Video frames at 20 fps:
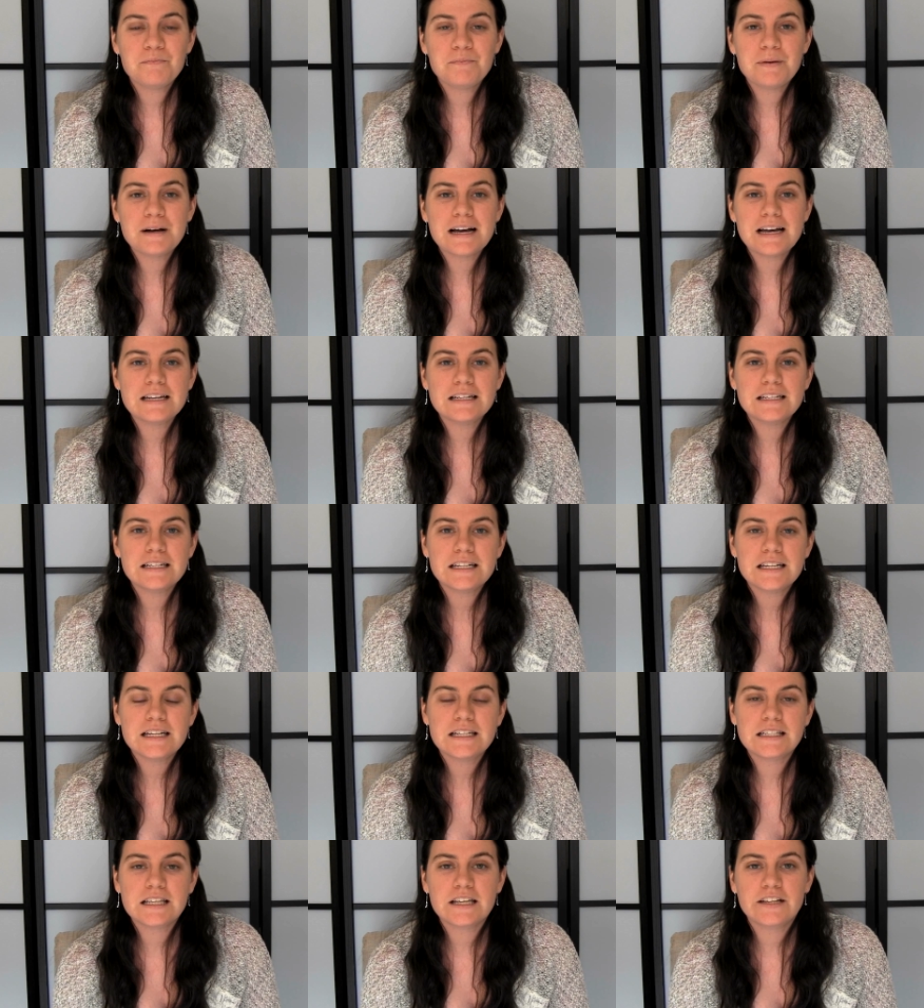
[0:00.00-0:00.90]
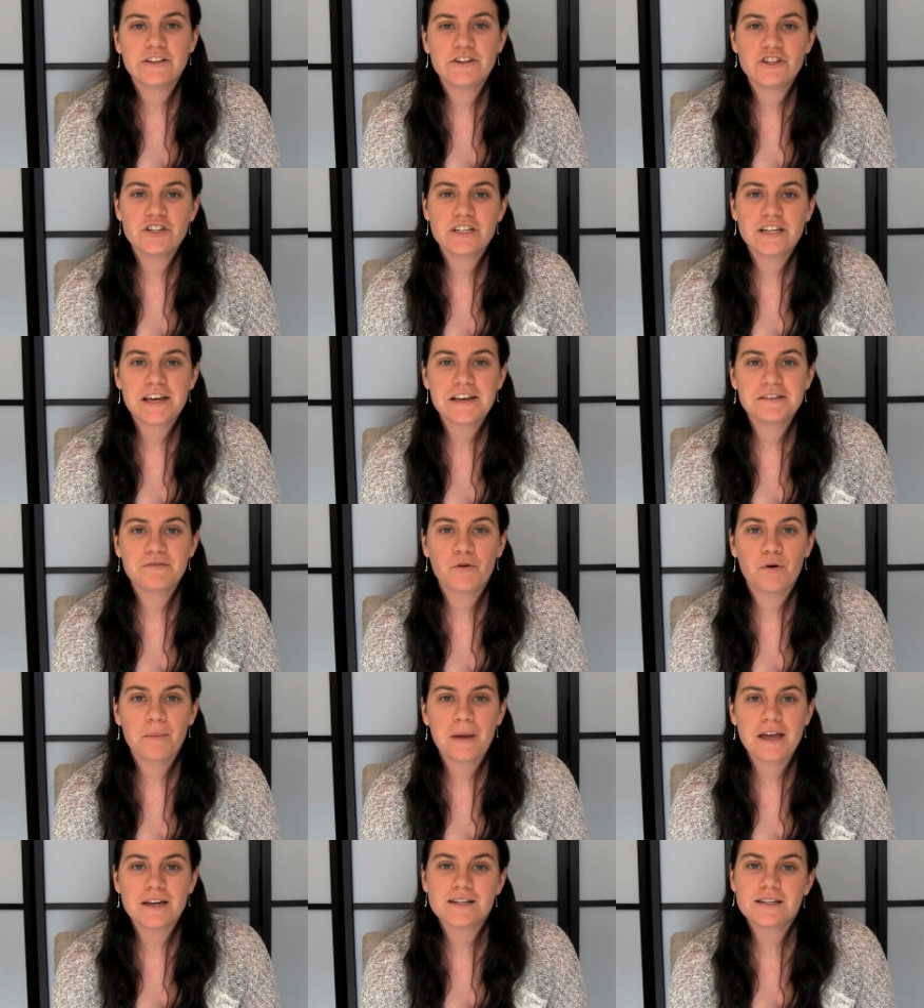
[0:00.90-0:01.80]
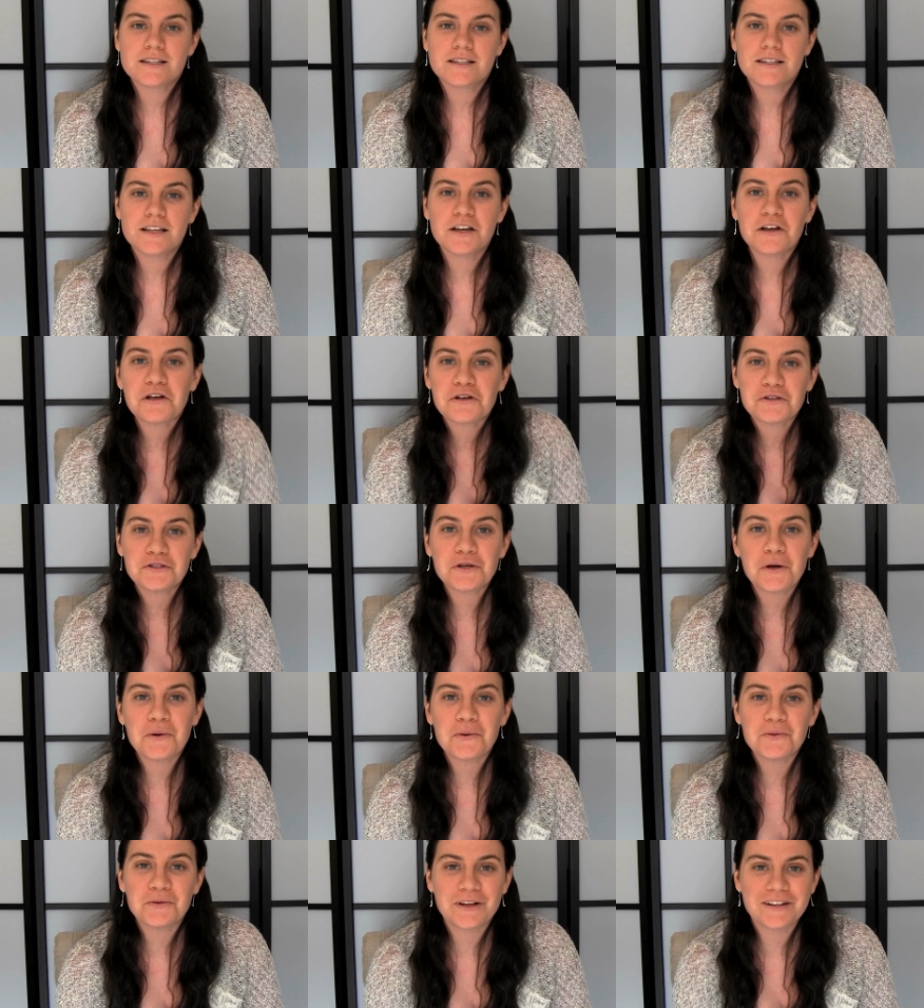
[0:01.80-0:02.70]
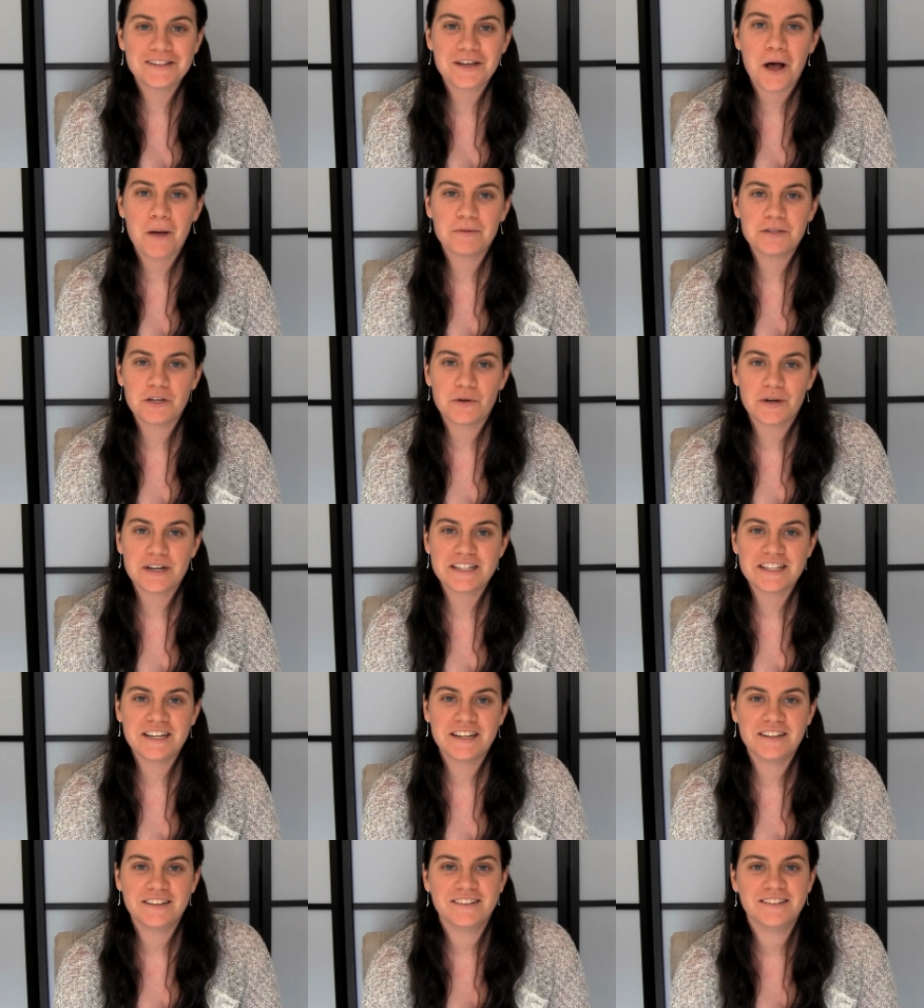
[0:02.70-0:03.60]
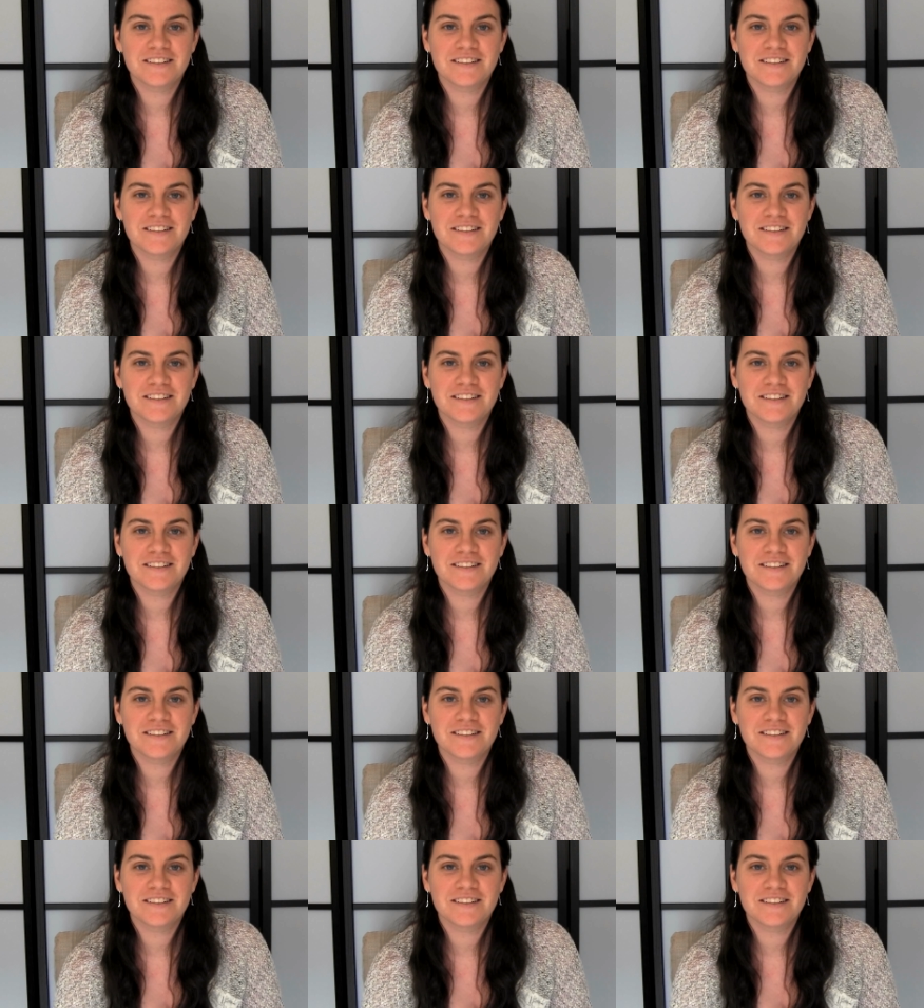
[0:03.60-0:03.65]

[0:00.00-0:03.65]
But his conclusion takes four pages, so let's hop to it.